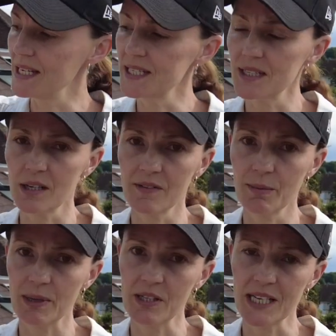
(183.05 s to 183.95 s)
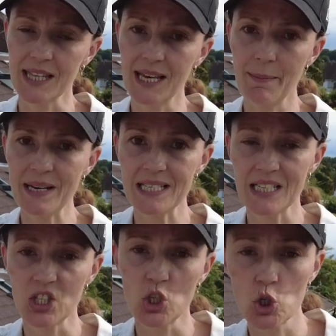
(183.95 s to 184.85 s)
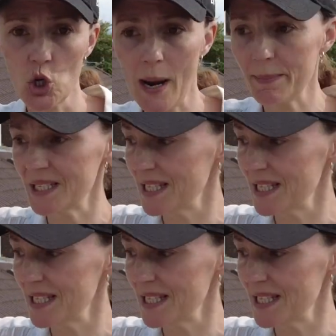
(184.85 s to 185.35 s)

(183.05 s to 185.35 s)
inside of the building and that basically straps